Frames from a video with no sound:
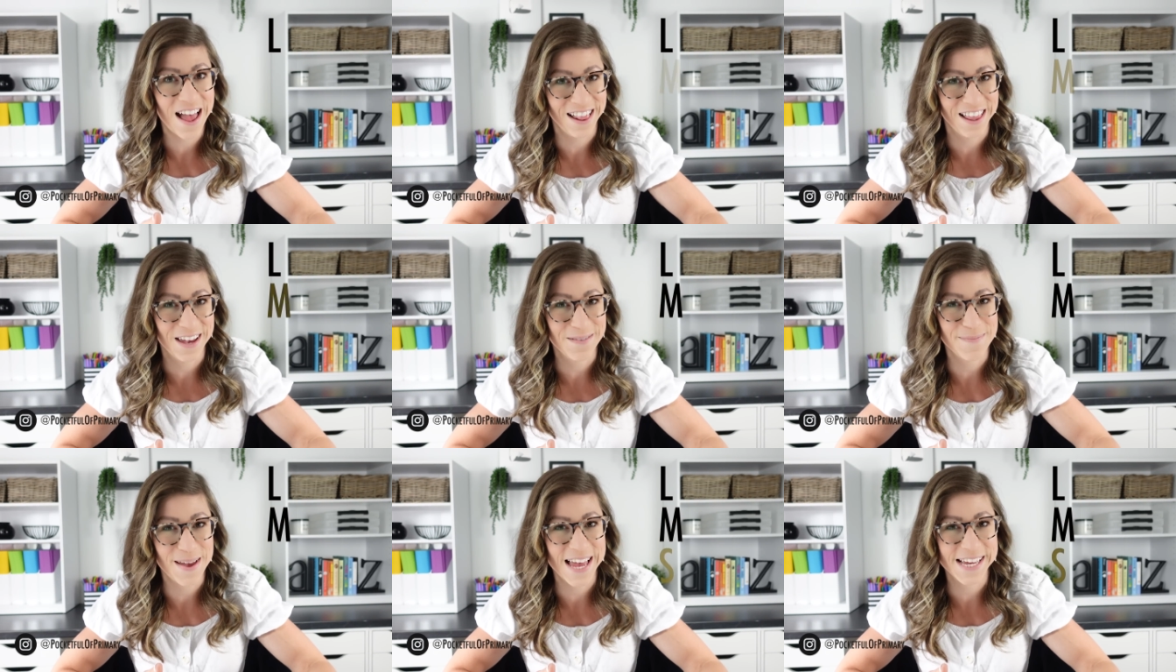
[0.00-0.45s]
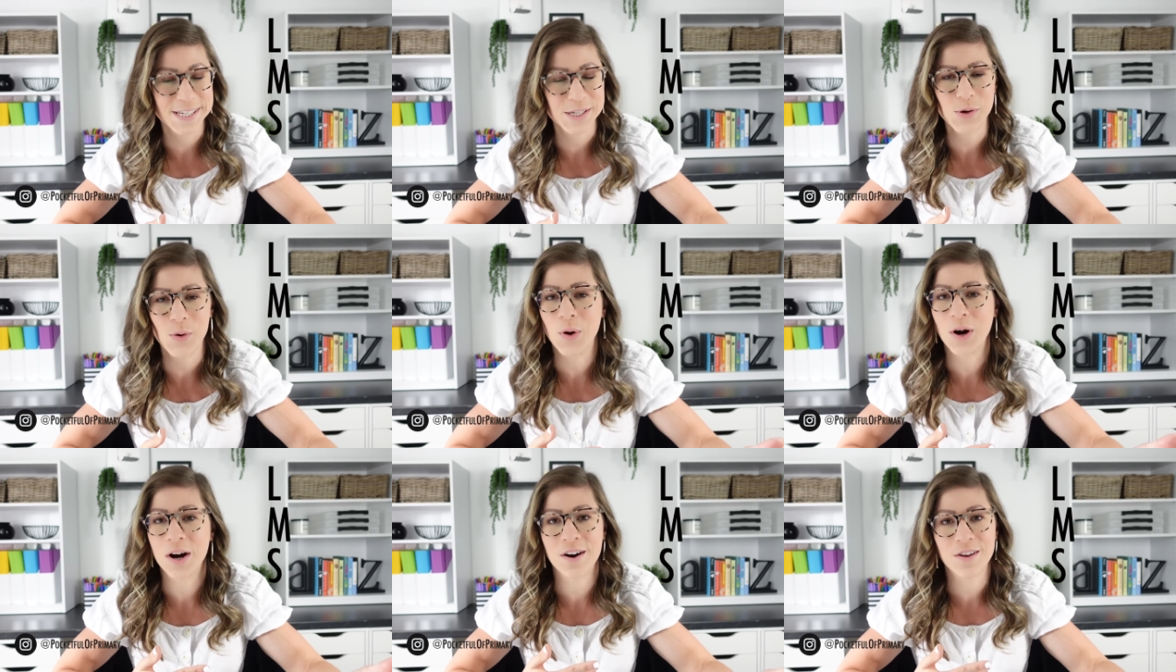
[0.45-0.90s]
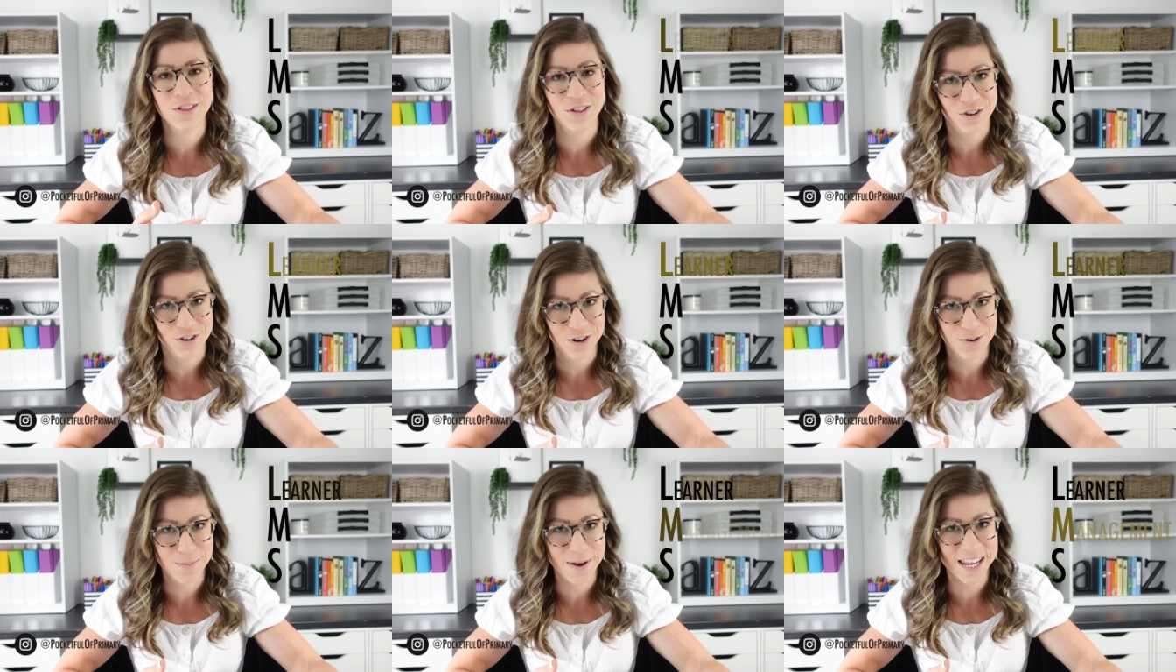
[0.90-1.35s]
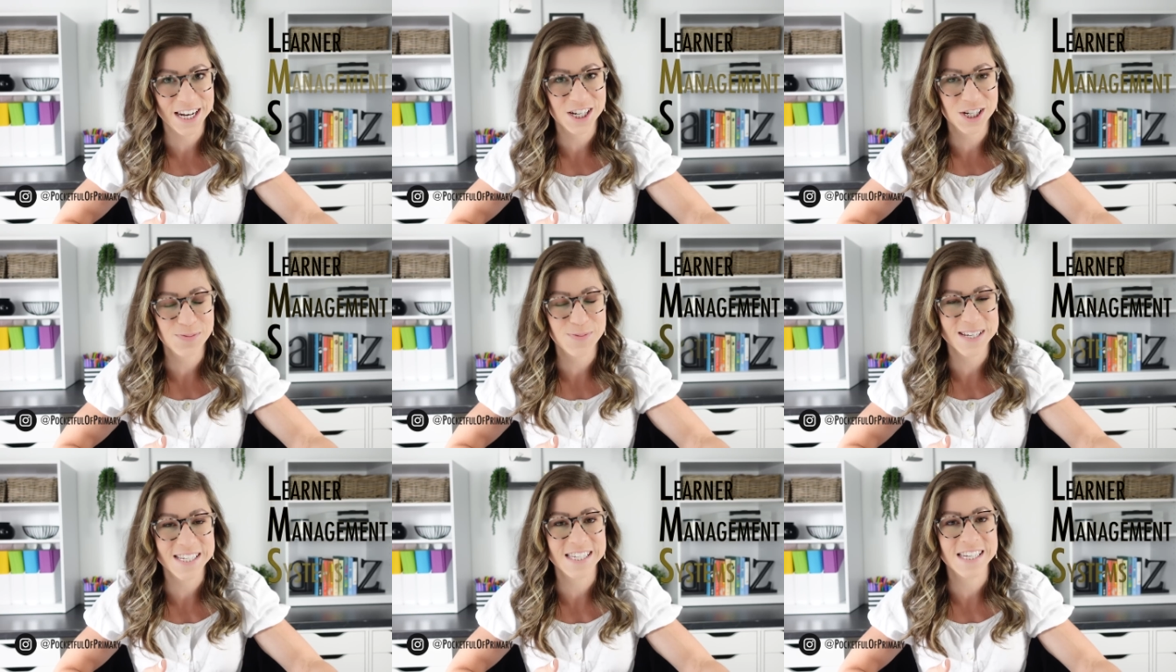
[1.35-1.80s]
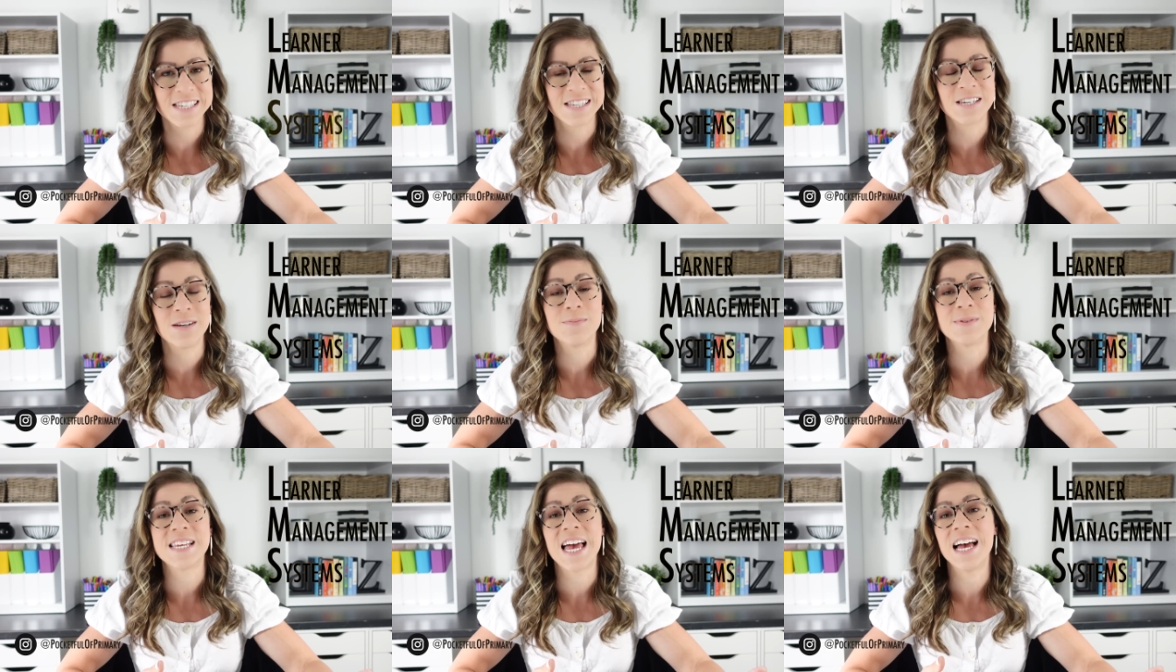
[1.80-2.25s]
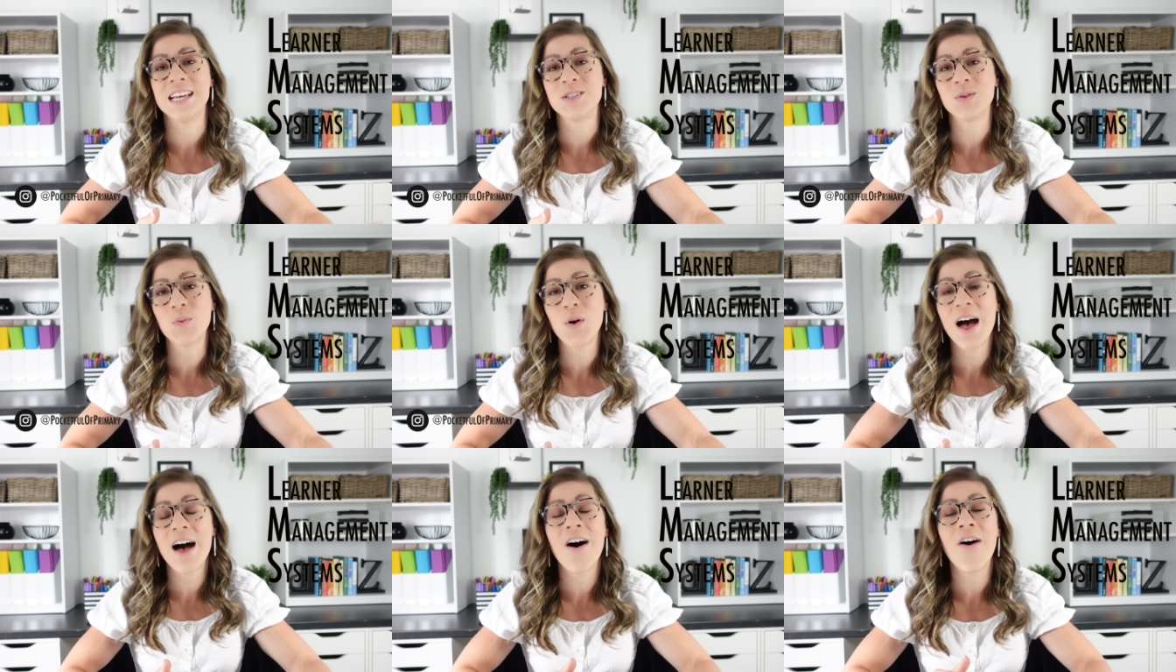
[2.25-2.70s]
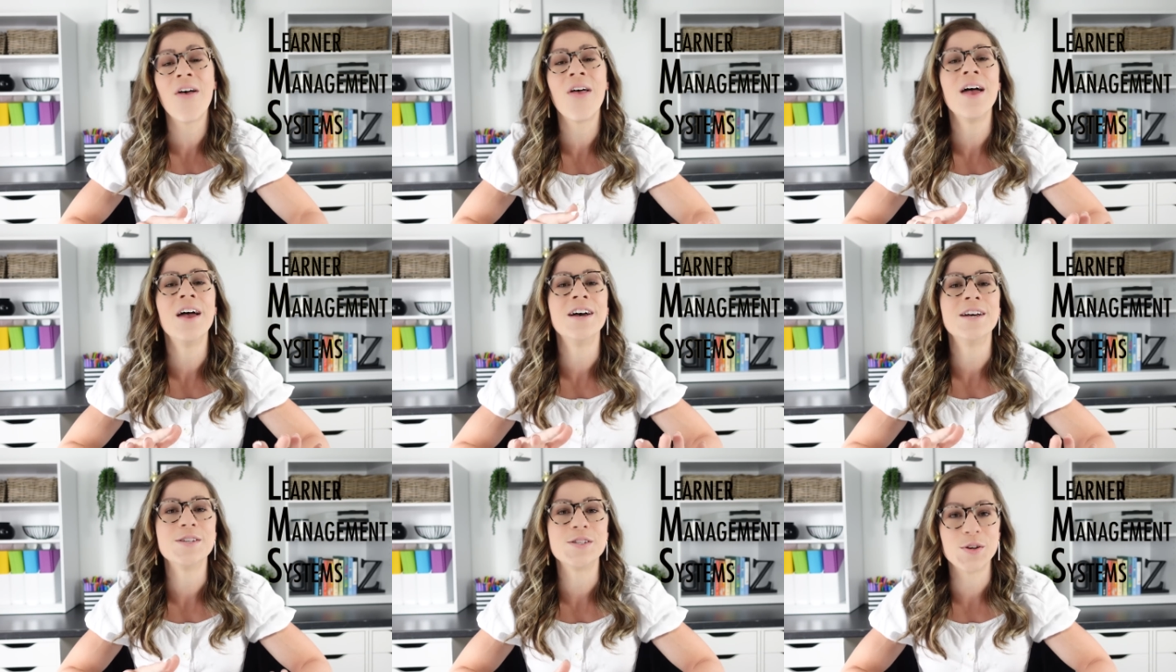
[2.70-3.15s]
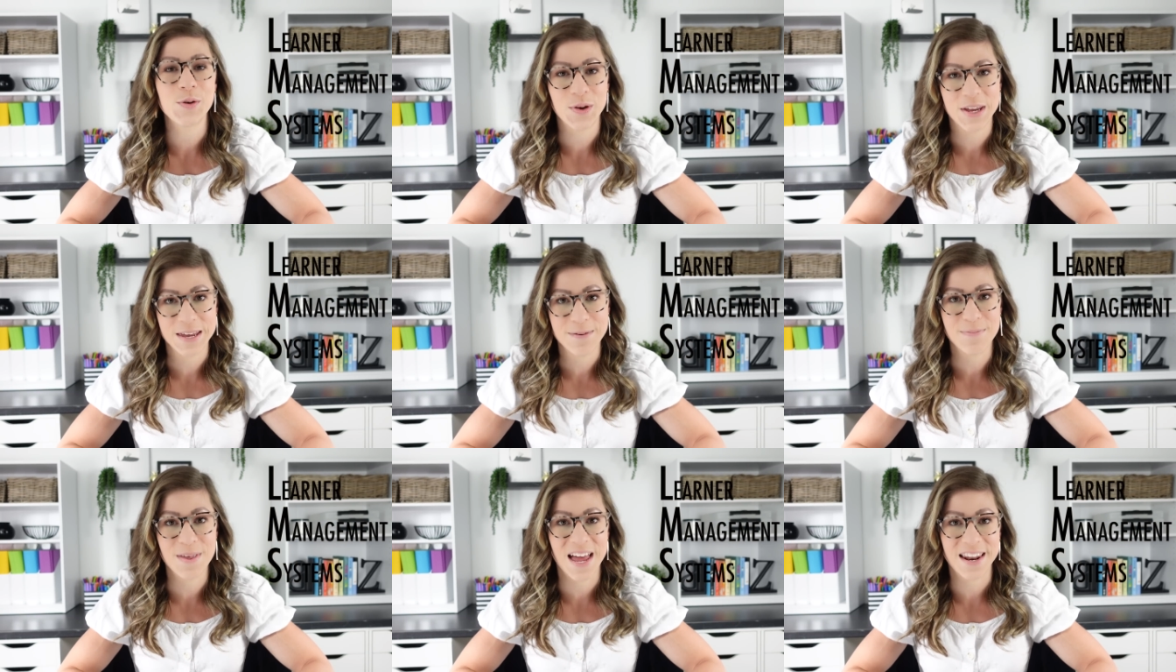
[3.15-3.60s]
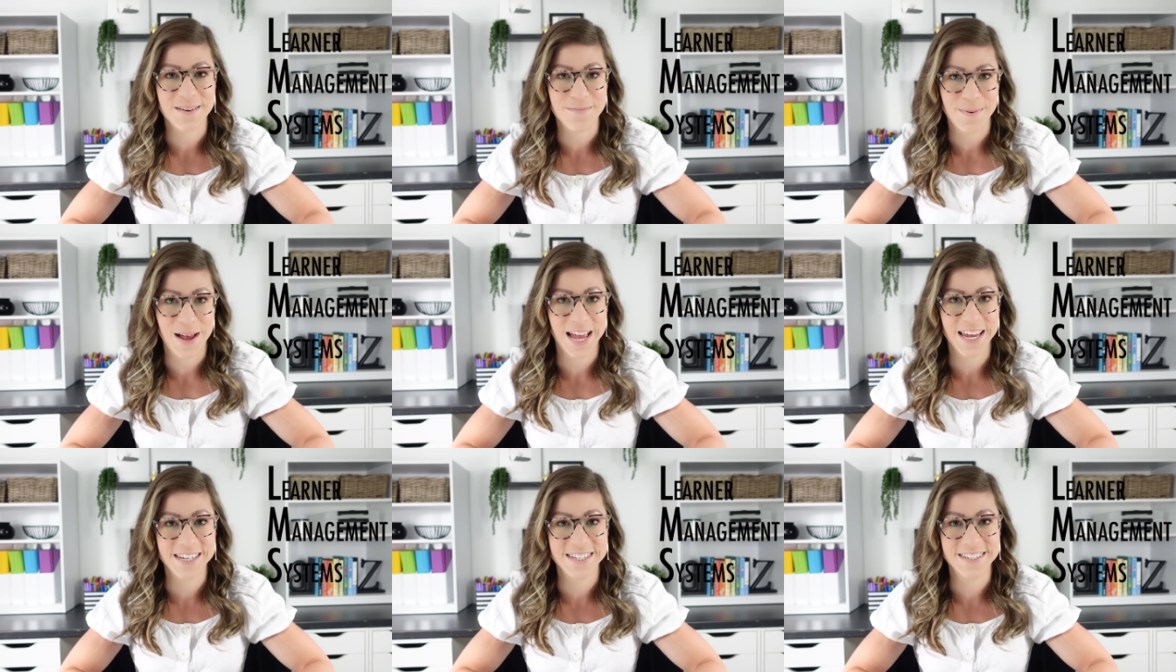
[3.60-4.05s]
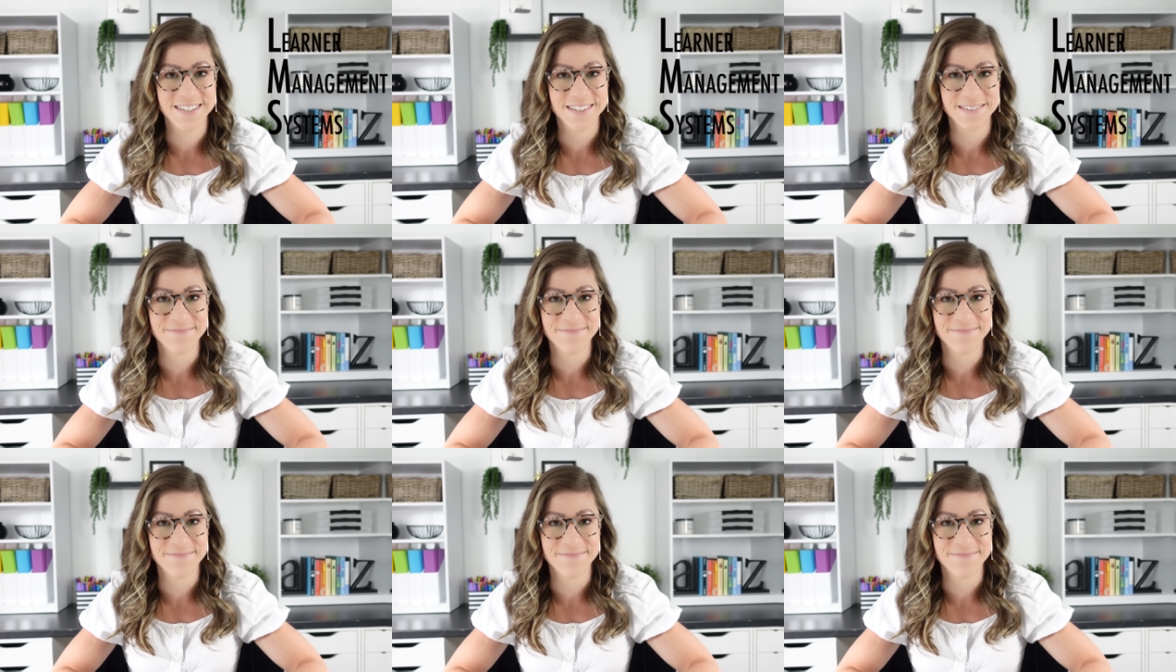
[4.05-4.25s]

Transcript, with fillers: L M S or learner management systems as well, so keep that in mind.